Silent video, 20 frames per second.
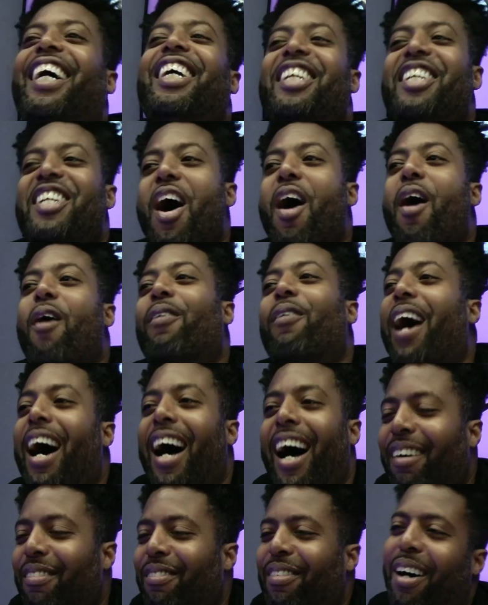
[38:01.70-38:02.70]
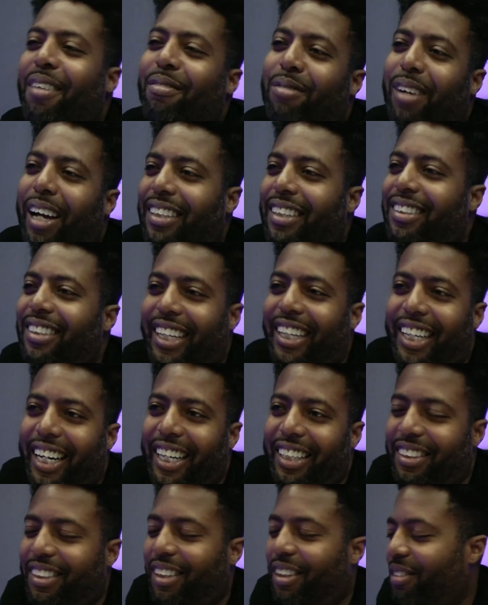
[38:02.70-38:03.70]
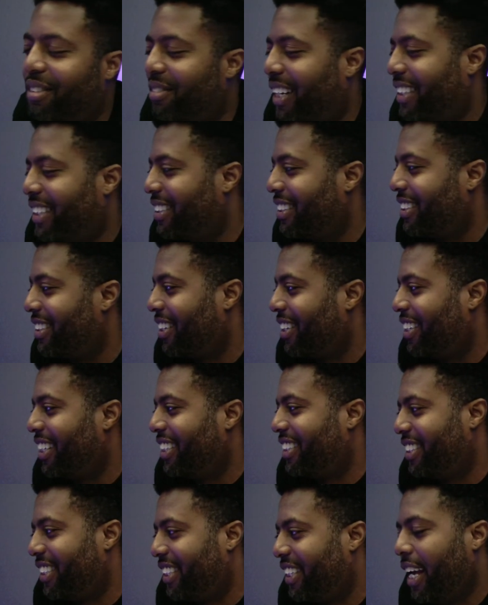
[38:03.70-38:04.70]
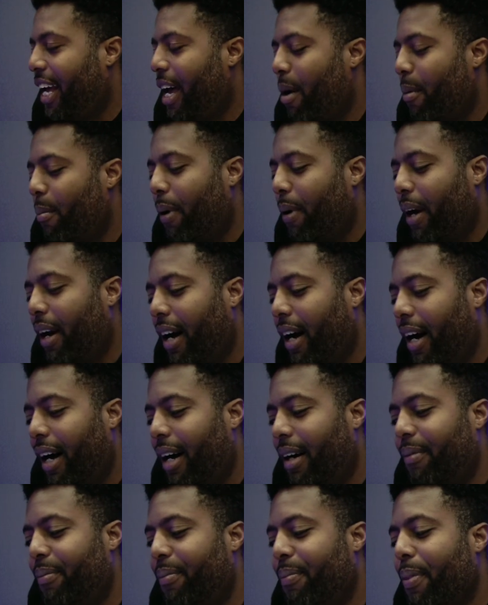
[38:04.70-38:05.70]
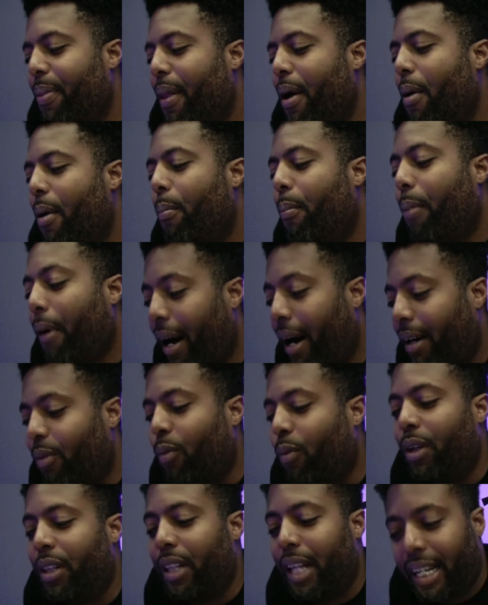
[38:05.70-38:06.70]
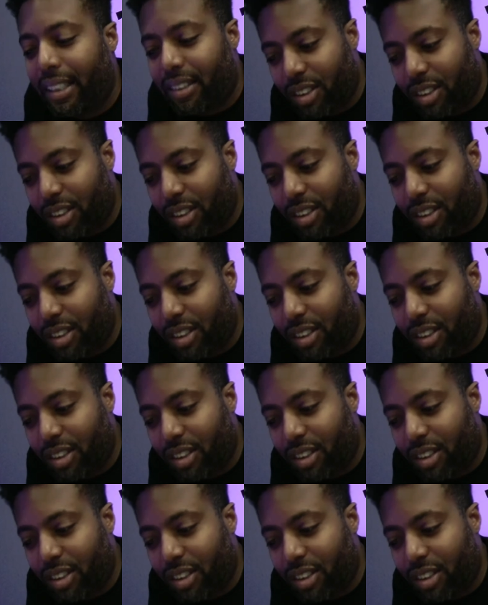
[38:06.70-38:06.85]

No, I'm vaccinated. I got the COVID vaccine and all that shit. But when that's